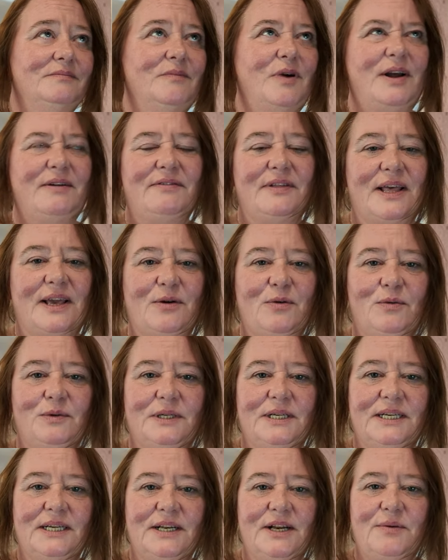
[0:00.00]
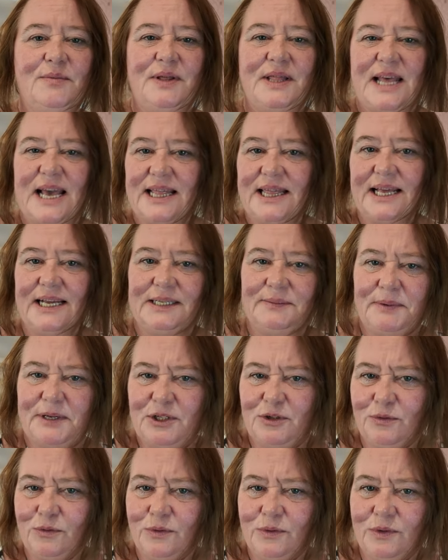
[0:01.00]
whatever they called it. You know when they had their
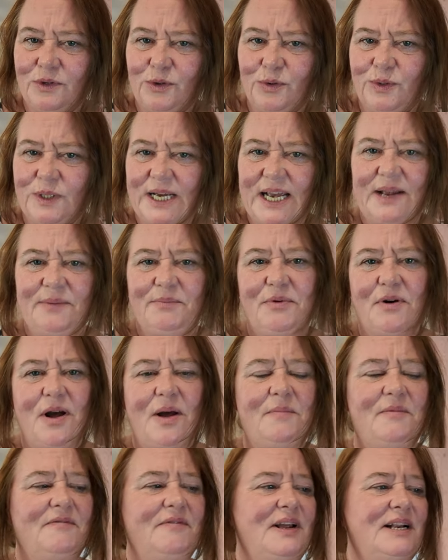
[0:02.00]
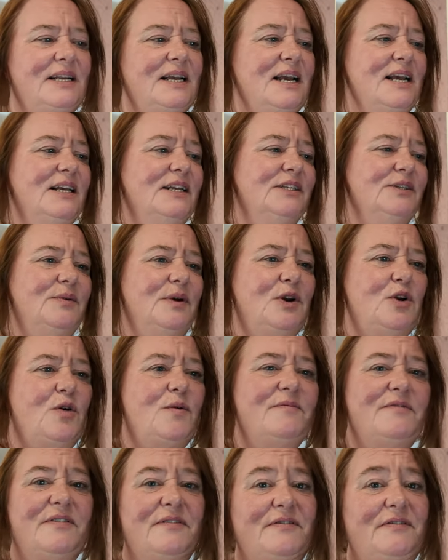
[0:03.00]
special two day prime event. So I got
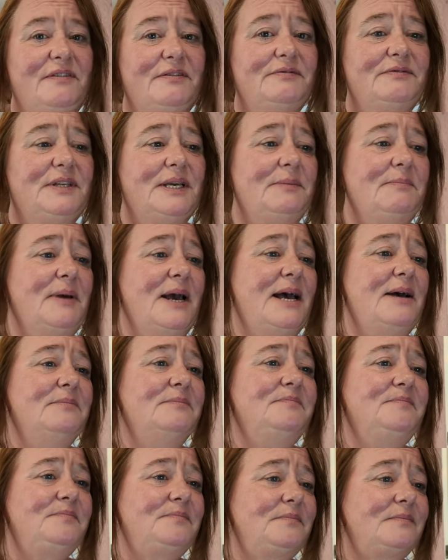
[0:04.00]
them for fifteen pound